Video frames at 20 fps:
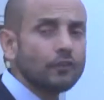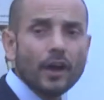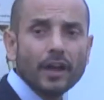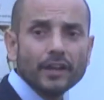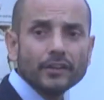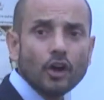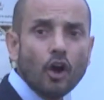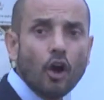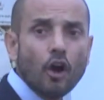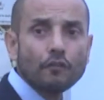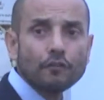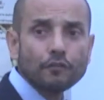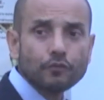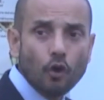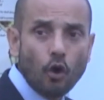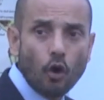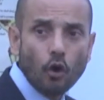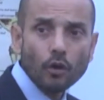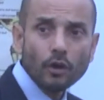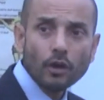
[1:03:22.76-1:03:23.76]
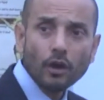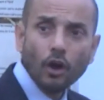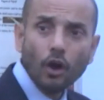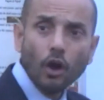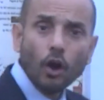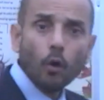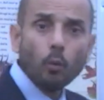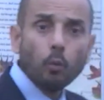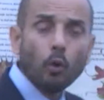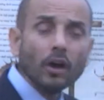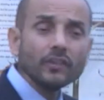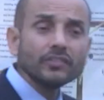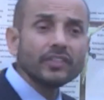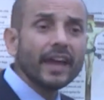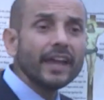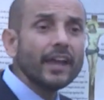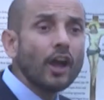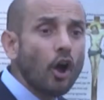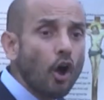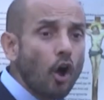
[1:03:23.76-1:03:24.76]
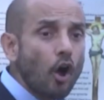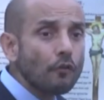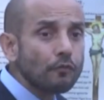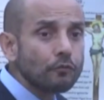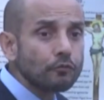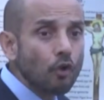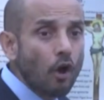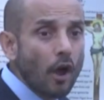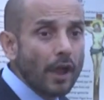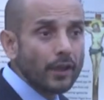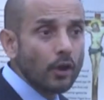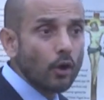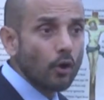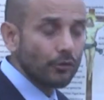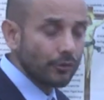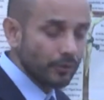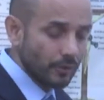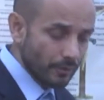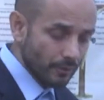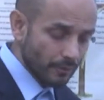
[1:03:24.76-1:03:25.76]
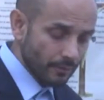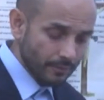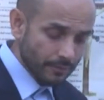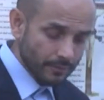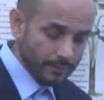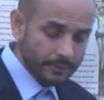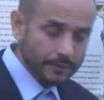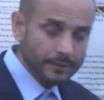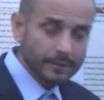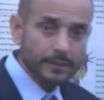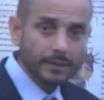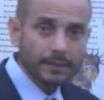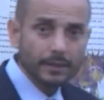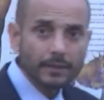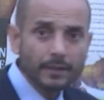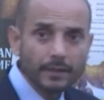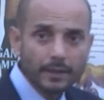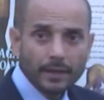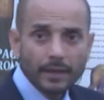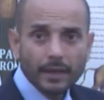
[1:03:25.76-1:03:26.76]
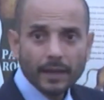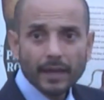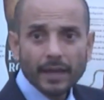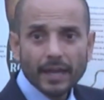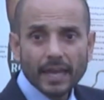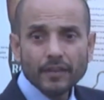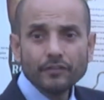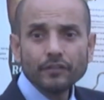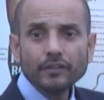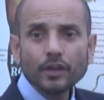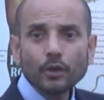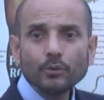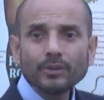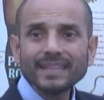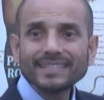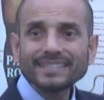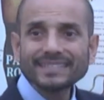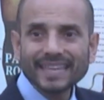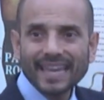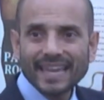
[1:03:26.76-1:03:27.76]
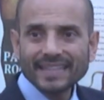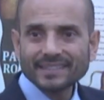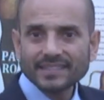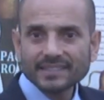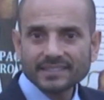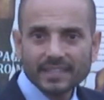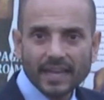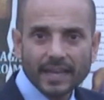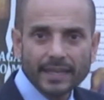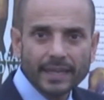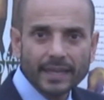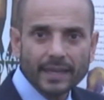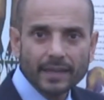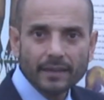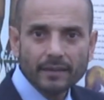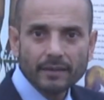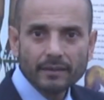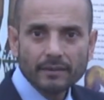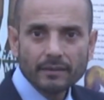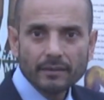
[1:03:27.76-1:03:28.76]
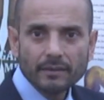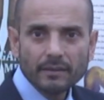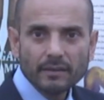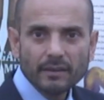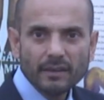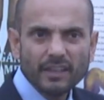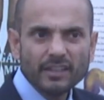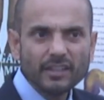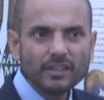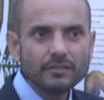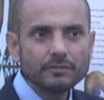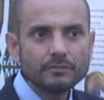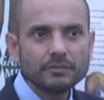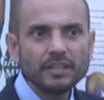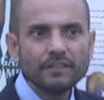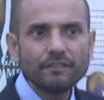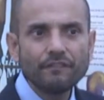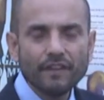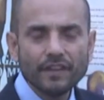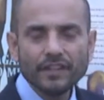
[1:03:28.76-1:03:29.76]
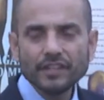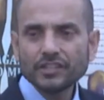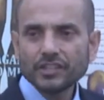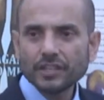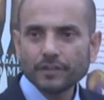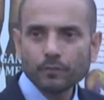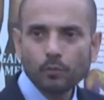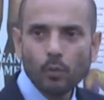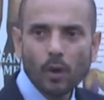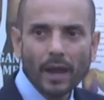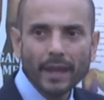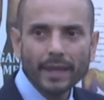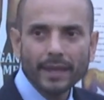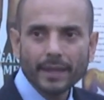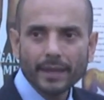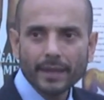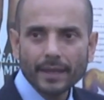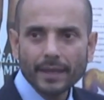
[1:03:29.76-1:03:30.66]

right and half wrong, what are they half right on? Even though they're scared to say it in a definitive way.